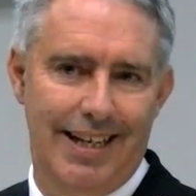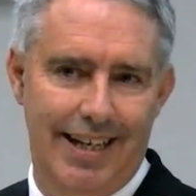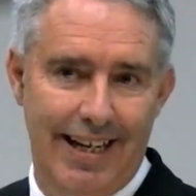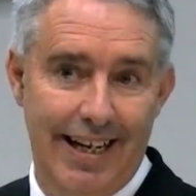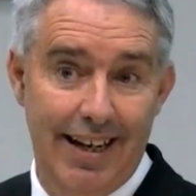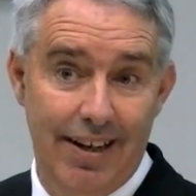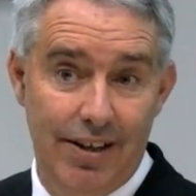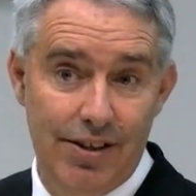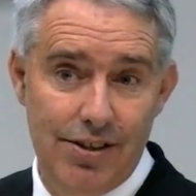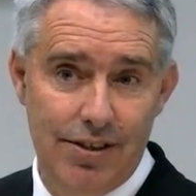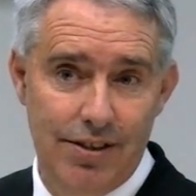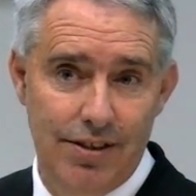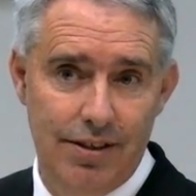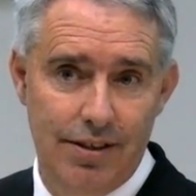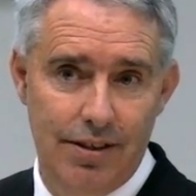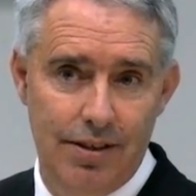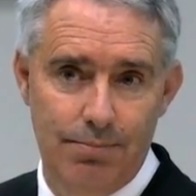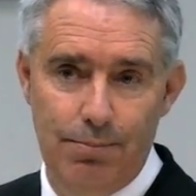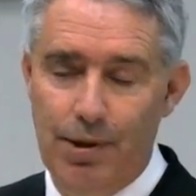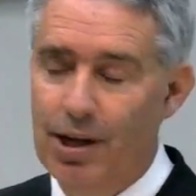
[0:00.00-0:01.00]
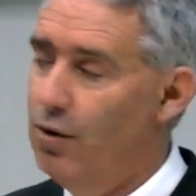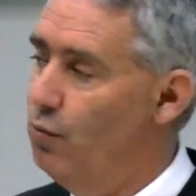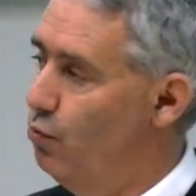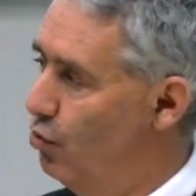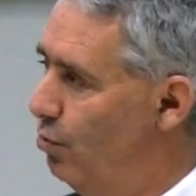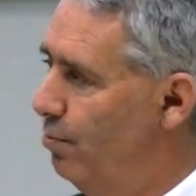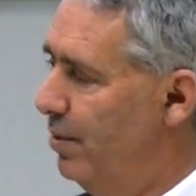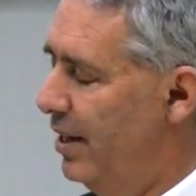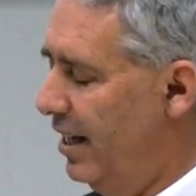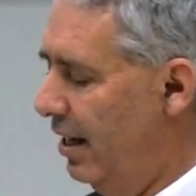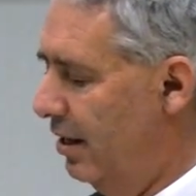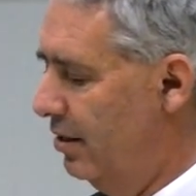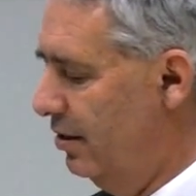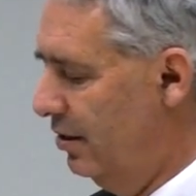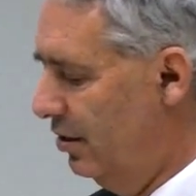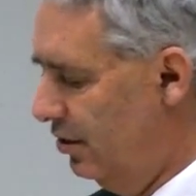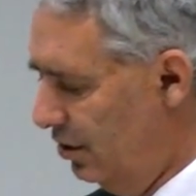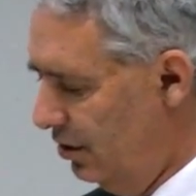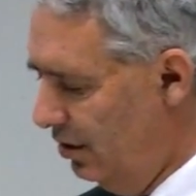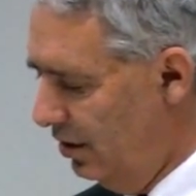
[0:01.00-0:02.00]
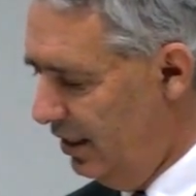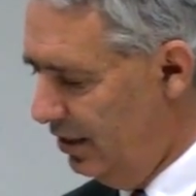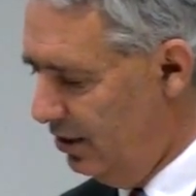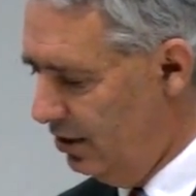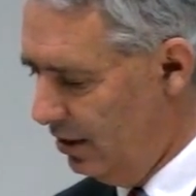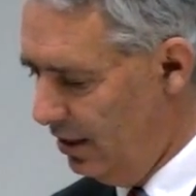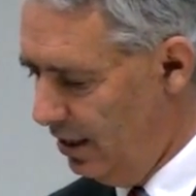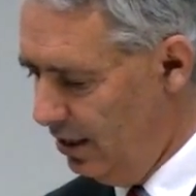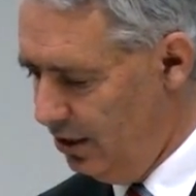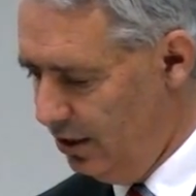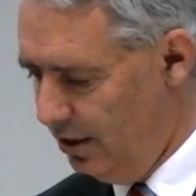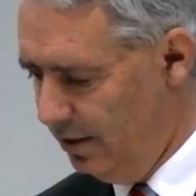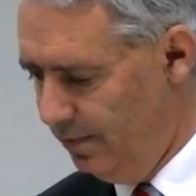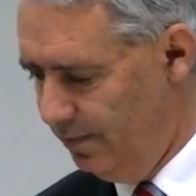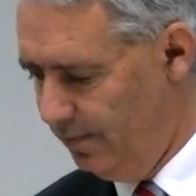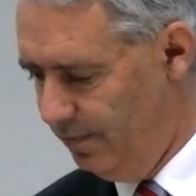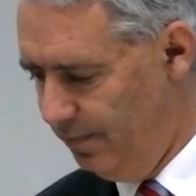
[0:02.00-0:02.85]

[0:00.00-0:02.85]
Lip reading: allowed, but it will be under this new legislation.